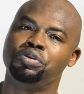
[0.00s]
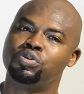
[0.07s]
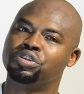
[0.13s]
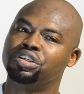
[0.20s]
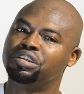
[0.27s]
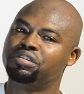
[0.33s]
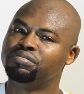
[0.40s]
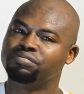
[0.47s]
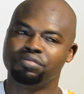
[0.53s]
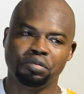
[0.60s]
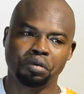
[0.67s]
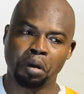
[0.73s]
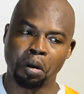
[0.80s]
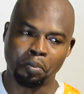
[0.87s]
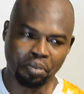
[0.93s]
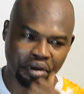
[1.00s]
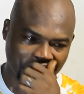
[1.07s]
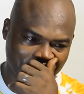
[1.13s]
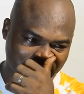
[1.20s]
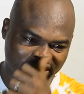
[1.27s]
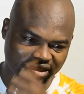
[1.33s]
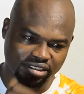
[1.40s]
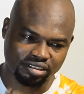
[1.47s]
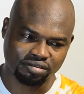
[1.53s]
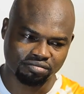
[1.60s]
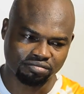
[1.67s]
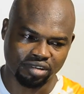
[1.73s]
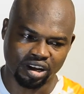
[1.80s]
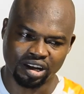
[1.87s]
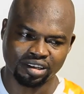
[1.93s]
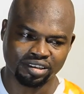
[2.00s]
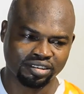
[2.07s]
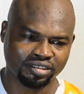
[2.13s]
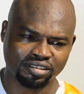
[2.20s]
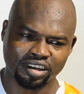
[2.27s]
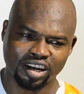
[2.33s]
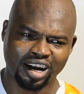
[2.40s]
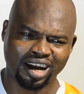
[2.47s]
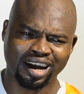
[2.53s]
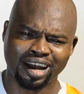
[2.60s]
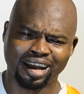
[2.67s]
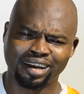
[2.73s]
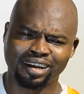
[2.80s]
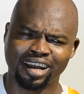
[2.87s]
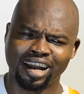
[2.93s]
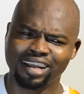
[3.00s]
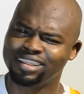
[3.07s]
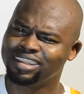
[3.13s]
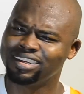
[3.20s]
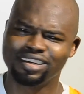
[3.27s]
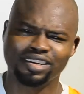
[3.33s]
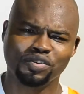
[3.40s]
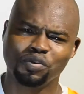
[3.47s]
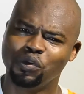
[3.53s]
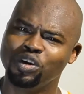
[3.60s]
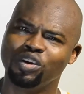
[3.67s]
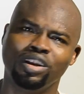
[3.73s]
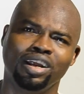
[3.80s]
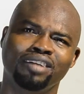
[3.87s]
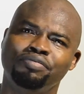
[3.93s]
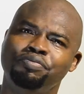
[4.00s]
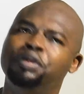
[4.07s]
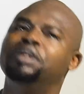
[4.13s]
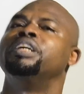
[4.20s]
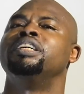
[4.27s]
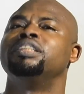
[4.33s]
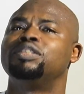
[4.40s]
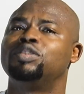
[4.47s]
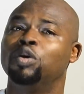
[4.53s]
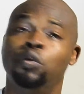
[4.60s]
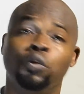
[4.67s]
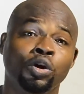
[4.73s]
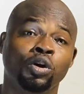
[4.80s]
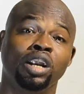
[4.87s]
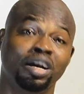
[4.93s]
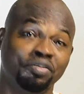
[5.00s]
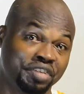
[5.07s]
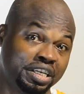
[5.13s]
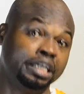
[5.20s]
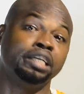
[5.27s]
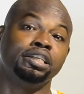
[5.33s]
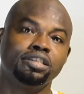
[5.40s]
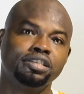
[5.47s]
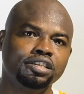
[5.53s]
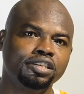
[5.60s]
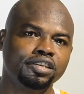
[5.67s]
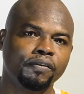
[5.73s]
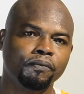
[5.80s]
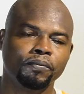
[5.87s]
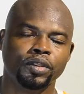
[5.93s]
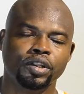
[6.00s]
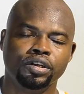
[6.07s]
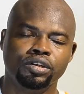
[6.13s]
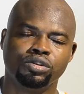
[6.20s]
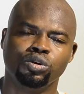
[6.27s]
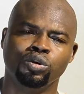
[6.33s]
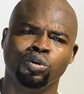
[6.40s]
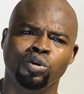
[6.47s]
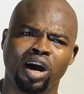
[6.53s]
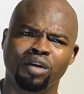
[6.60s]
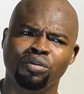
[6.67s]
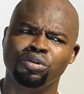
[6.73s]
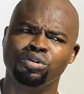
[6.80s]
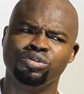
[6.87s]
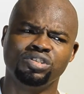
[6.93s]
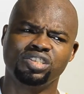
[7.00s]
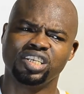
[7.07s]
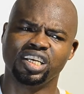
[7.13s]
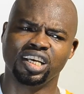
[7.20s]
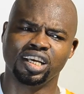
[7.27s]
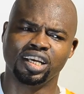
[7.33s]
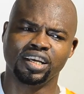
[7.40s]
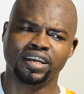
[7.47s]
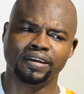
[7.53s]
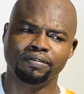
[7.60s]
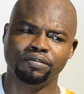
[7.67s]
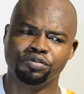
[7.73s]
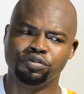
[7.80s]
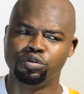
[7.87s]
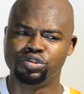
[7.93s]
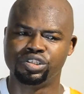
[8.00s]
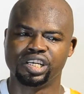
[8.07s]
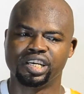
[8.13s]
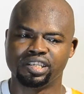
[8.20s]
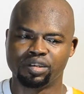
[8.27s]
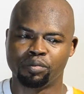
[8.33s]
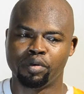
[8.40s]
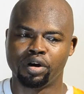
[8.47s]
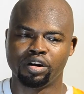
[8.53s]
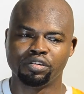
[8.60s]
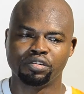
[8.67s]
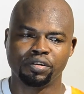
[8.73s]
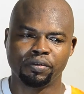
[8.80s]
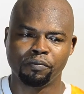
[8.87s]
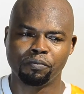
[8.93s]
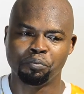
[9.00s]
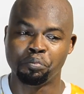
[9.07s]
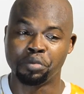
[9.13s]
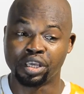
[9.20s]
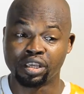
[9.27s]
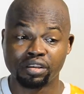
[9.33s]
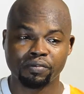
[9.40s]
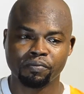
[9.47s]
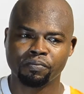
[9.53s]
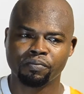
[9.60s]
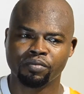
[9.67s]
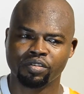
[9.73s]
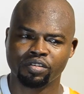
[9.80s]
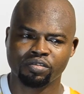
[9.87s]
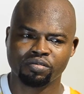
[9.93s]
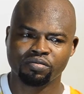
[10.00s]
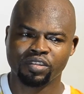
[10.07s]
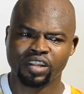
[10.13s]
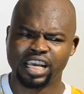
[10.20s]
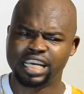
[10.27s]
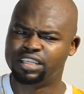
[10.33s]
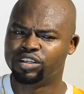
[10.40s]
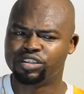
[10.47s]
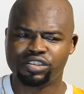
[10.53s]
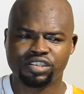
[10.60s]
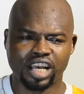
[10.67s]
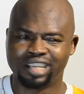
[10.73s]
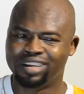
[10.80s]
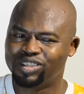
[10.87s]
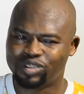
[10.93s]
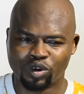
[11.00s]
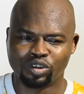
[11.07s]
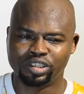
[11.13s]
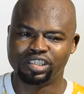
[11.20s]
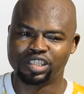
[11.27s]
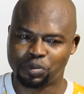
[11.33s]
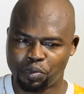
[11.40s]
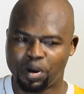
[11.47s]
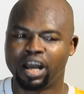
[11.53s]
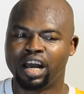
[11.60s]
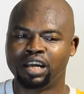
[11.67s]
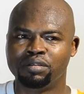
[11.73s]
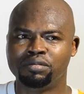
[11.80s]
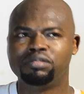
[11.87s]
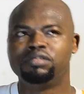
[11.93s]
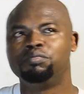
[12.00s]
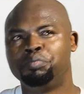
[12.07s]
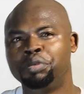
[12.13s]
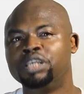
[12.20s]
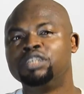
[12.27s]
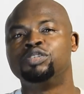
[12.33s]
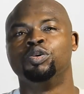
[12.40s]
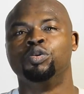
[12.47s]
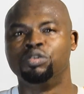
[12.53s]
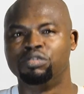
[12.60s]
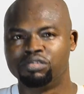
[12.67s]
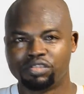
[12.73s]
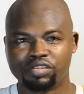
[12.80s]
between parents I, I think we all have parents or we all have kids. So I wouldn't say Fool's Day is about me. It just I just got inspired based on